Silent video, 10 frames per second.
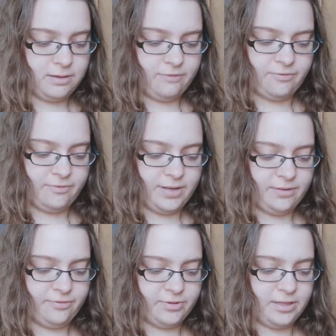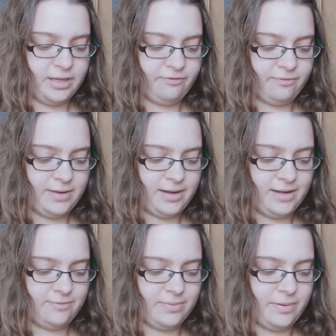now for really for the life of me I
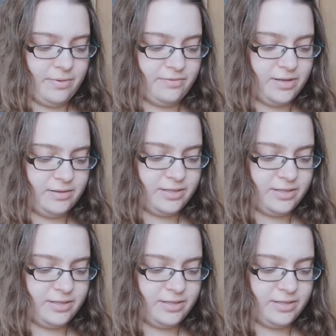can't remember if there